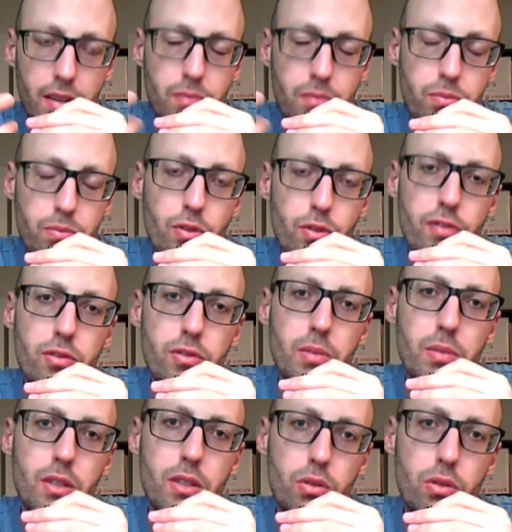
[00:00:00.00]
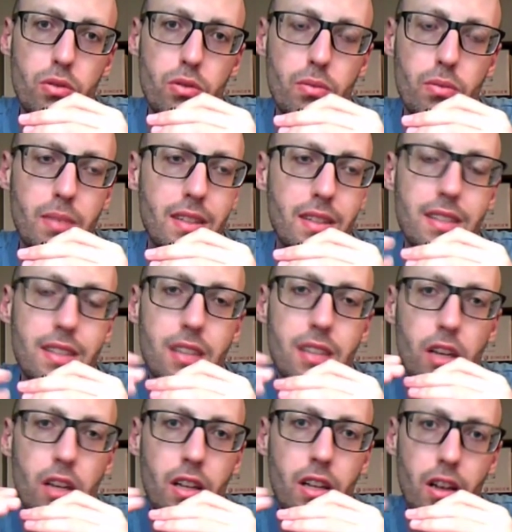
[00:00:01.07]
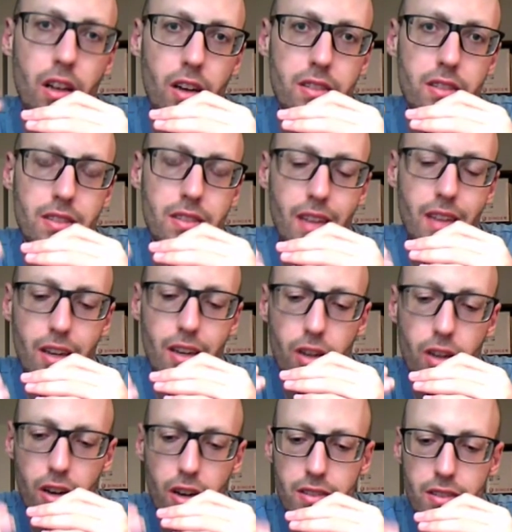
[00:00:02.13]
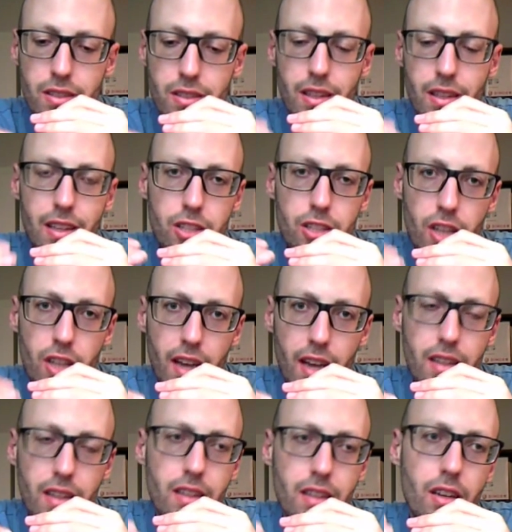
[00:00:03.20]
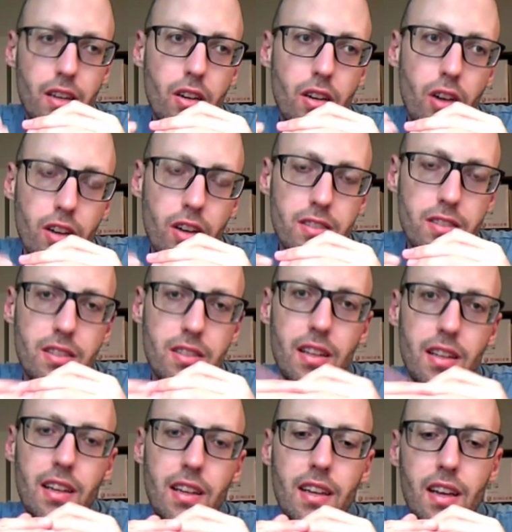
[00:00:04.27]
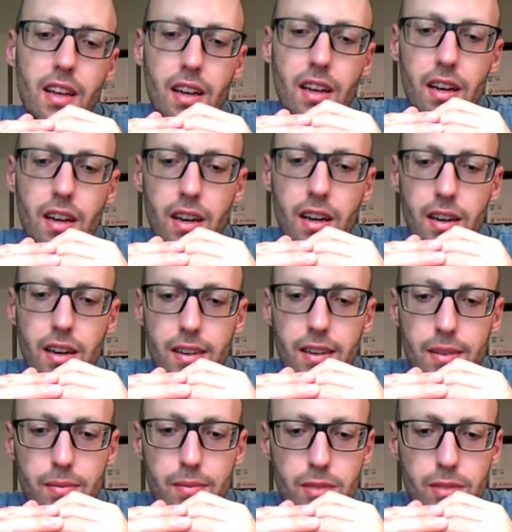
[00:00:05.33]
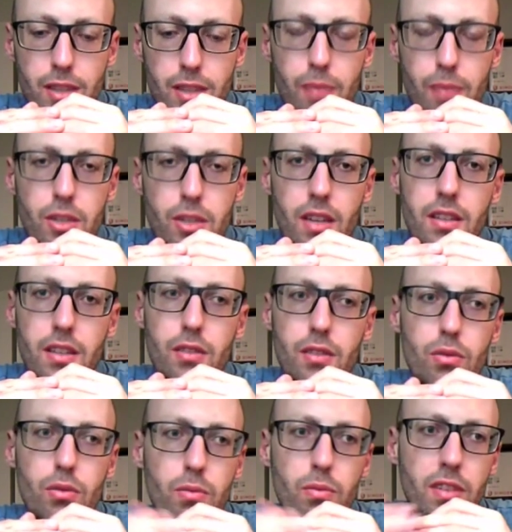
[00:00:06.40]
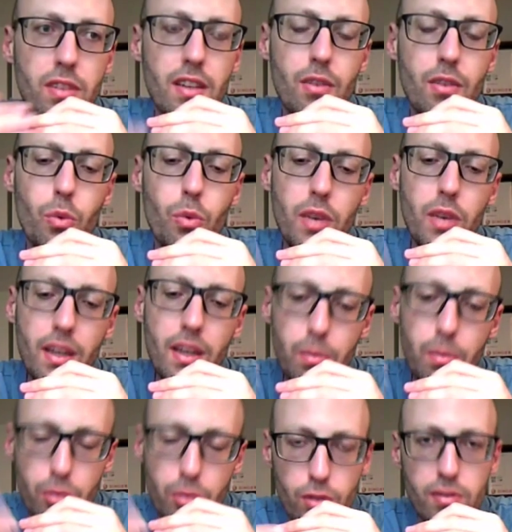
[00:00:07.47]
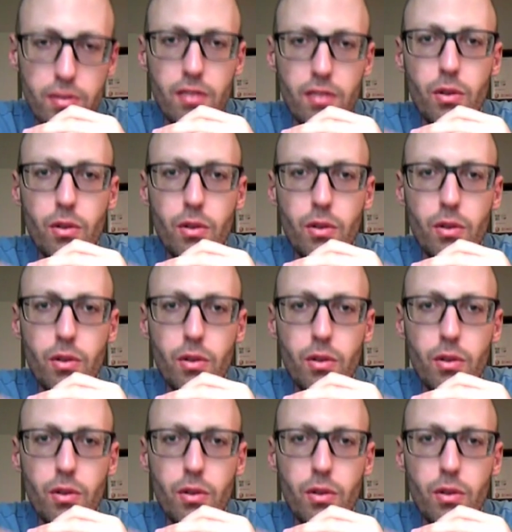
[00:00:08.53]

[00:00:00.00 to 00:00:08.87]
proved to be true. But these are not laws. They are constantly checked, and they're constantly subjected to be reapproved and